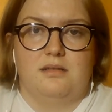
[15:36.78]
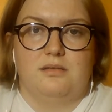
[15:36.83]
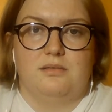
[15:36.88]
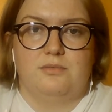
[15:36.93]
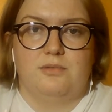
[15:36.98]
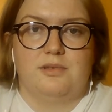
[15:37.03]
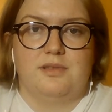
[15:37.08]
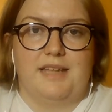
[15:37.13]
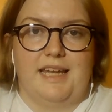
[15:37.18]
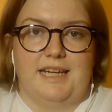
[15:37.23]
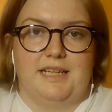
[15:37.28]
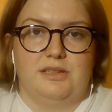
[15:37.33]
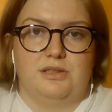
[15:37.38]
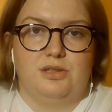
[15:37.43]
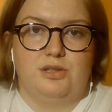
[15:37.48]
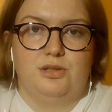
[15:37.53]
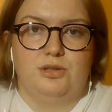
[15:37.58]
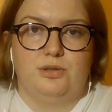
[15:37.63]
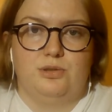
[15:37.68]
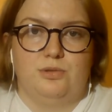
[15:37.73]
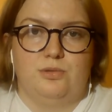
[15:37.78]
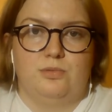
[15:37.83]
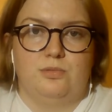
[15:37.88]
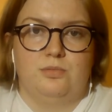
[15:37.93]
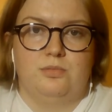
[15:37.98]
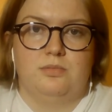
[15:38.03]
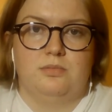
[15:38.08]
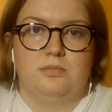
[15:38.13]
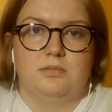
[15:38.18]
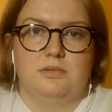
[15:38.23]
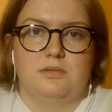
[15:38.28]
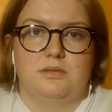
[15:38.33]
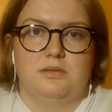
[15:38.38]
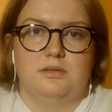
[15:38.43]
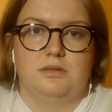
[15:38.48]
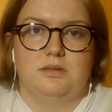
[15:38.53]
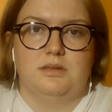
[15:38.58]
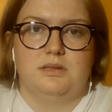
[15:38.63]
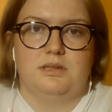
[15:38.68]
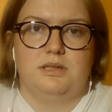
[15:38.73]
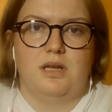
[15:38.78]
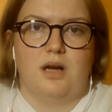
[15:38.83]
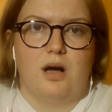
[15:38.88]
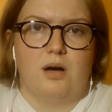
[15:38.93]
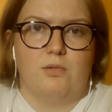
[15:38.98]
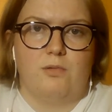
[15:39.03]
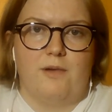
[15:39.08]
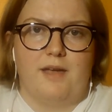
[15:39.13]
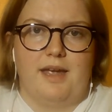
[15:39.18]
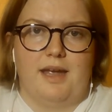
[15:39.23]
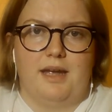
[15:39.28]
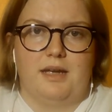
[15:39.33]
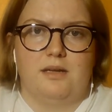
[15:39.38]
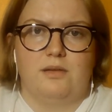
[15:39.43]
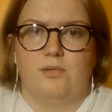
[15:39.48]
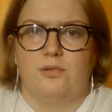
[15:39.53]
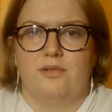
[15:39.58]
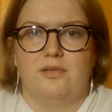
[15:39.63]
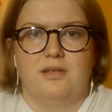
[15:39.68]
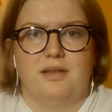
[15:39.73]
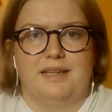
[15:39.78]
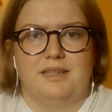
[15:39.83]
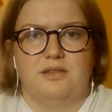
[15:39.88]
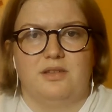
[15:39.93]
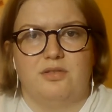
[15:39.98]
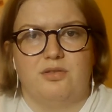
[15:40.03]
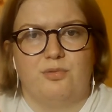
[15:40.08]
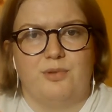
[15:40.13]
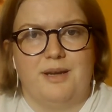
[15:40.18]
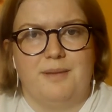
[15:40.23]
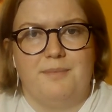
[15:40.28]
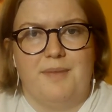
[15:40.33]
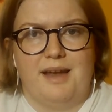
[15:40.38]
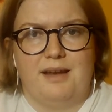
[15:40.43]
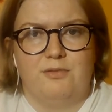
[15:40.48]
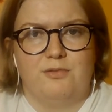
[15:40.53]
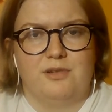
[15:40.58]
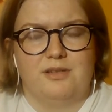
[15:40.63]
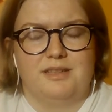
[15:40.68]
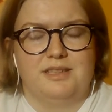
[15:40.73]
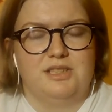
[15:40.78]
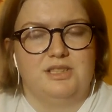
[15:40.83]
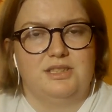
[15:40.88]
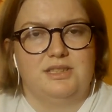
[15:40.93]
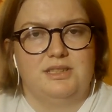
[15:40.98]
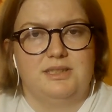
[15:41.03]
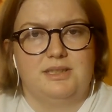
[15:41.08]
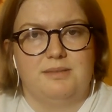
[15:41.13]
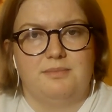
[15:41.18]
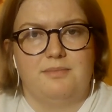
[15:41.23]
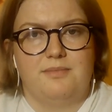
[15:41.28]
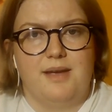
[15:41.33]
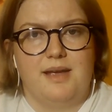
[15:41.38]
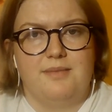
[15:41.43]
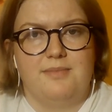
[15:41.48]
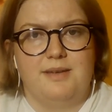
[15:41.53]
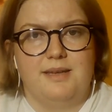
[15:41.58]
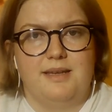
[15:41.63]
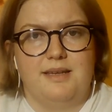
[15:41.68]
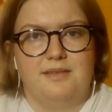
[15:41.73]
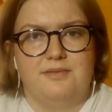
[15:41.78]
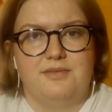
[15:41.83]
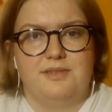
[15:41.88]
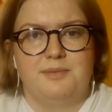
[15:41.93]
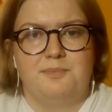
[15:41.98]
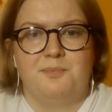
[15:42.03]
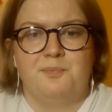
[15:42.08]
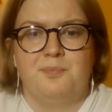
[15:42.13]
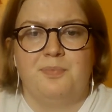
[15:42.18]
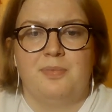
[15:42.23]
relate to Yahweh, or like the three main religions, maybe even.